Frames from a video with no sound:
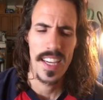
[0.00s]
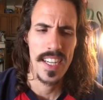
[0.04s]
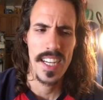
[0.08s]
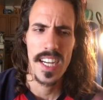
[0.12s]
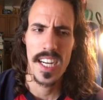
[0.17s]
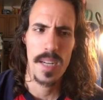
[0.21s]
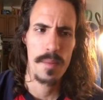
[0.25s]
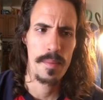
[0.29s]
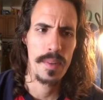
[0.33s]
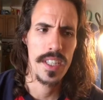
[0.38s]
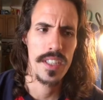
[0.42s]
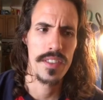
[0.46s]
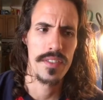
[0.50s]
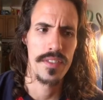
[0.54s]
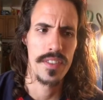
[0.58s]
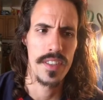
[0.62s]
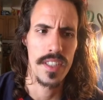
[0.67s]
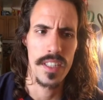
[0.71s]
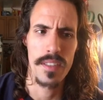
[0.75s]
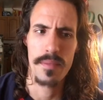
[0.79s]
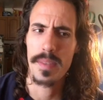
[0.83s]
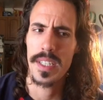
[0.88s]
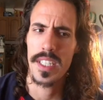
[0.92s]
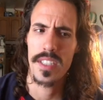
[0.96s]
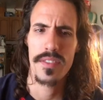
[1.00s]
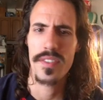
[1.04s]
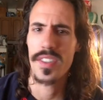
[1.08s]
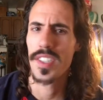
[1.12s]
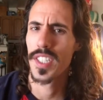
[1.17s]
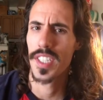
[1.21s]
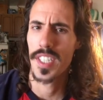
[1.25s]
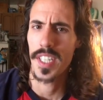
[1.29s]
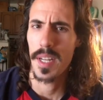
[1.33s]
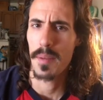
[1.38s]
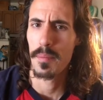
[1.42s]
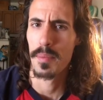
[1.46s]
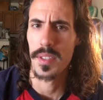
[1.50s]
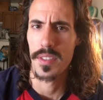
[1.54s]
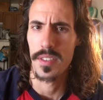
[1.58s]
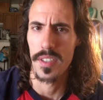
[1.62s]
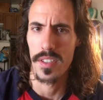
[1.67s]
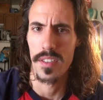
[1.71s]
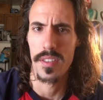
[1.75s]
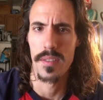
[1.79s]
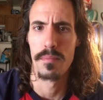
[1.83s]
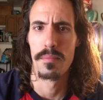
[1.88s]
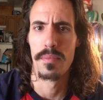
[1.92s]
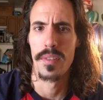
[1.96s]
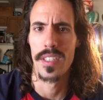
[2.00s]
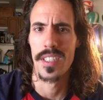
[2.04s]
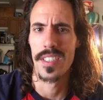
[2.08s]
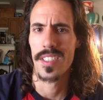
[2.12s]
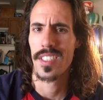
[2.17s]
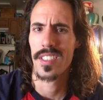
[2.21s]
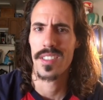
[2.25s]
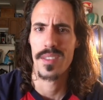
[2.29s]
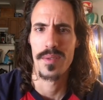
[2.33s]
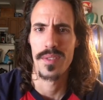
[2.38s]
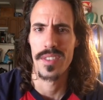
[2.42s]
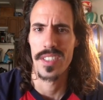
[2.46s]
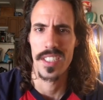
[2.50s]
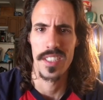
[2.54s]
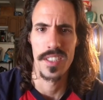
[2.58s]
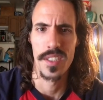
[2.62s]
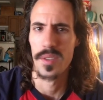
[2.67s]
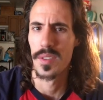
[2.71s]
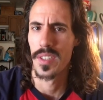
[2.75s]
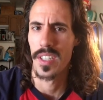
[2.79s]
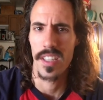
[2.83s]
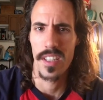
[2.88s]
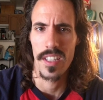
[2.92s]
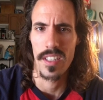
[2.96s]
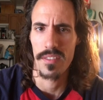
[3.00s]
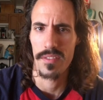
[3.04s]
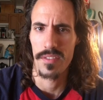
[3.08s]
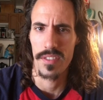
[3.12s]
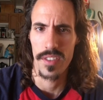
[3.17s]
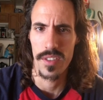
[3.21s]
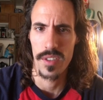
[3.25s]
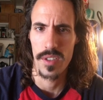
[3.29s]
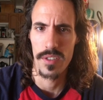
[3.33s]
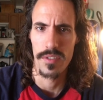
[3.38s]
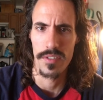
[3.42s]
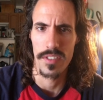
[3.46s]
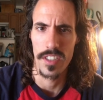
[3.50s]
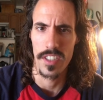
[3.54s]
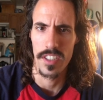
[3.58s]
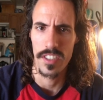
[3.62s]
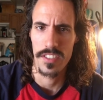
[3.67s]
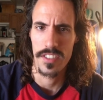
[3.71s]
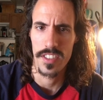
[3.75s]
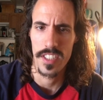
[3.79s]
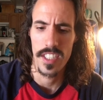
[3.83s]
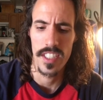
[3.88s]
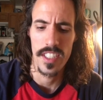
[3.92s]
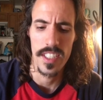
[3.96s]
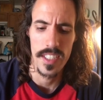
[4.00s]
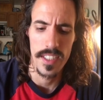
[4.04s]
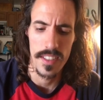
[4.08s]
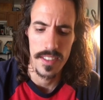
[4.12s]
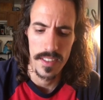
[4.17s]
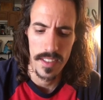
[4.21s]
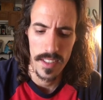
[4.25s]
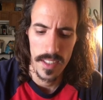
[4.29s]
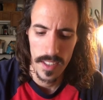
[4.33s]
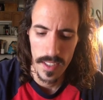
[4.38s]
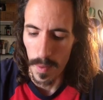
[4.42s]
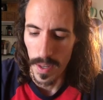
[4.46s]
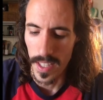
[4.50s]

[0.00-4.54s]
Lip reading: kind of makes for a good episode, but it doesn't really do anything for the overall series.